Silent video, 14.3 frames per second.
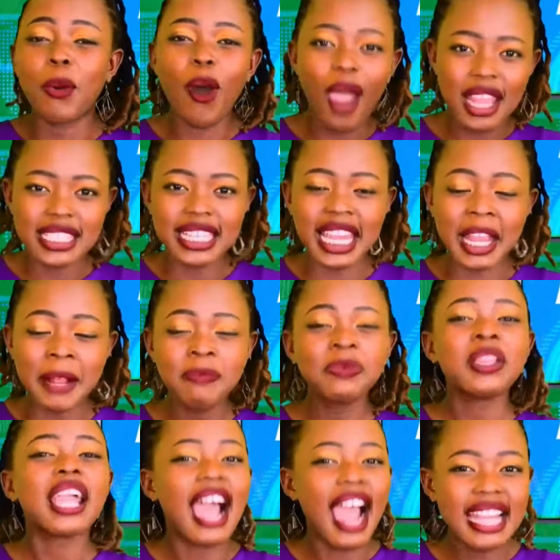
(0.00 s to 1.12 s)
and poetry
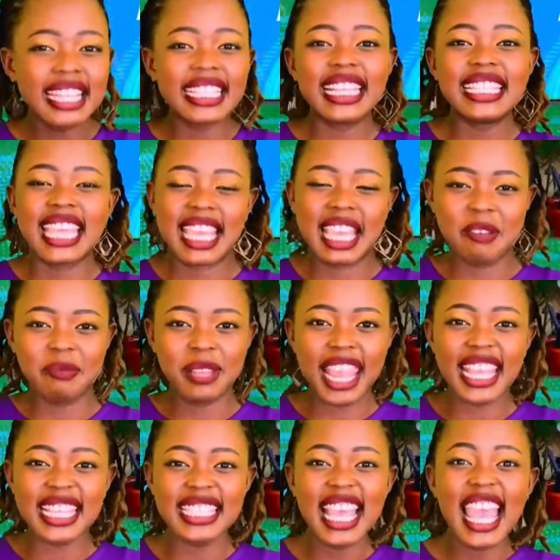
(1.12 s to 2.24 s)
currently taking
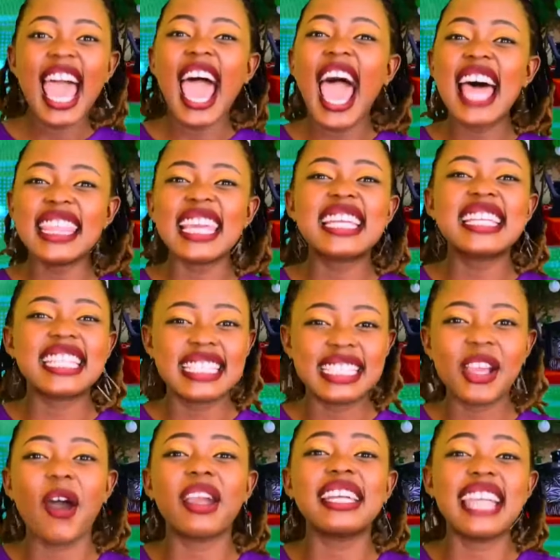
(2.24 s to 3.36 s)
place at the Green
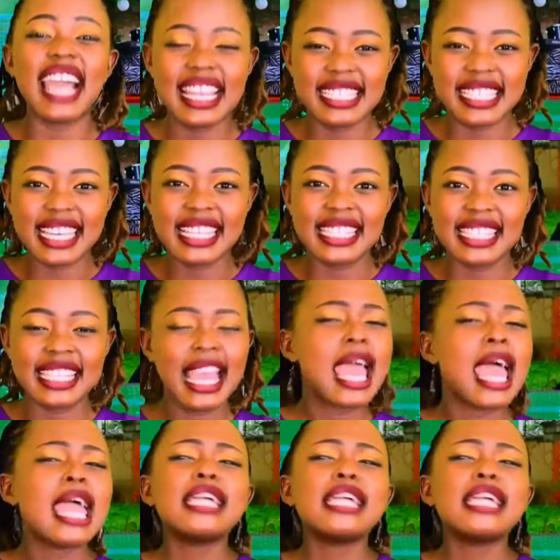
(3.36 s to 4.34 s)
Talk Gardens.